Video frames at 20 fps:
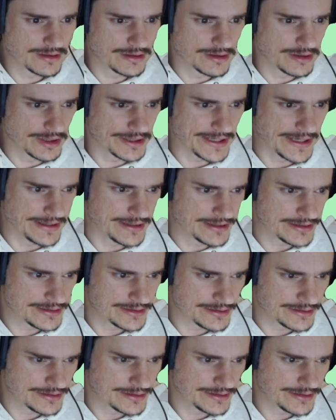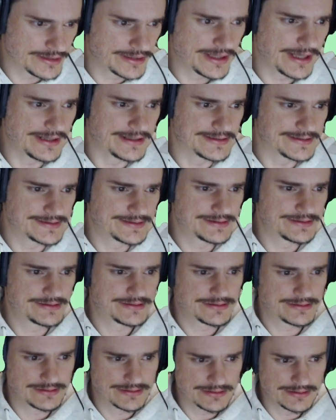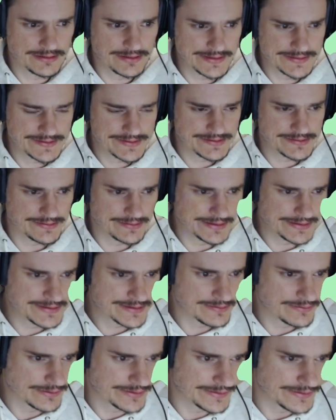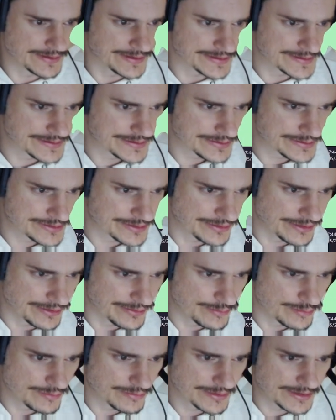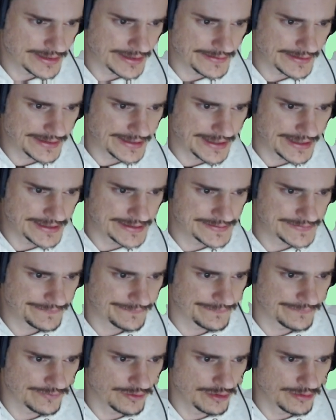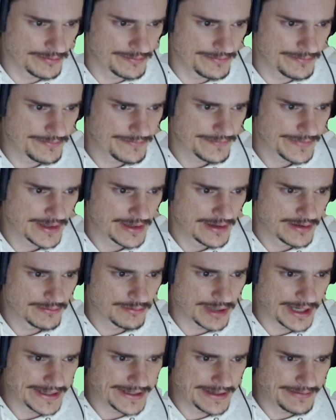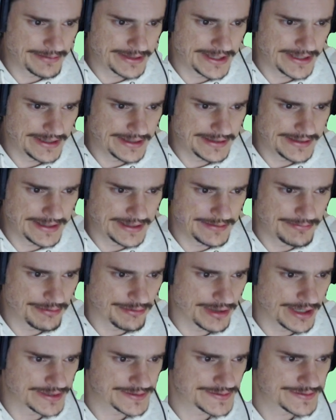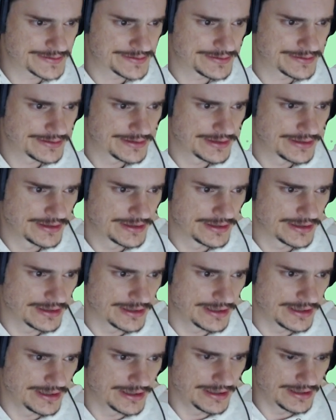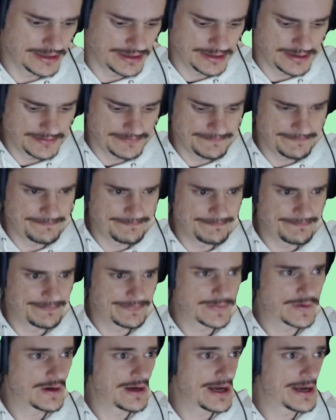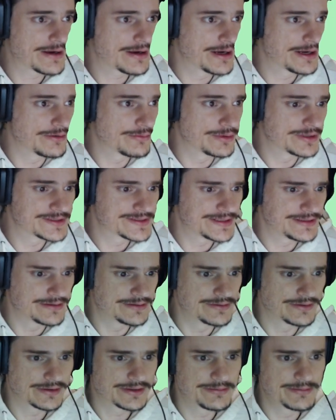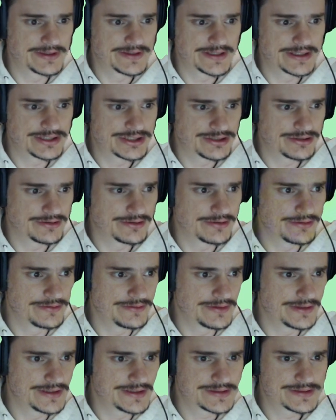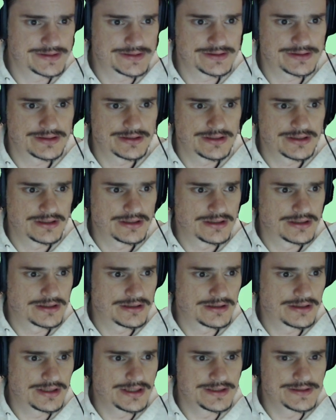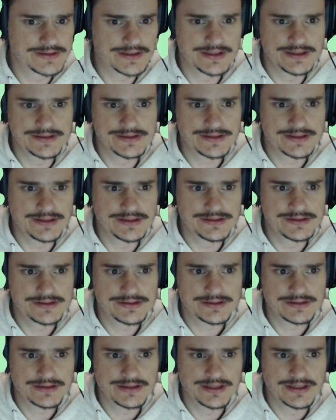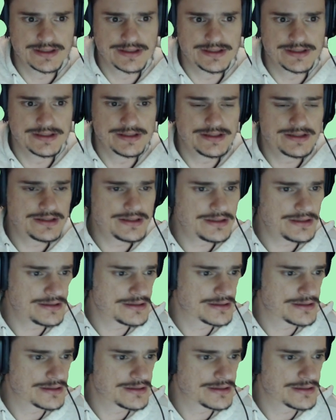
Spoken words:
Okay. Keys. Let's look at this. So get the keys from Pygame key pressed. I kind of want to see the documentation on this. Keys, key.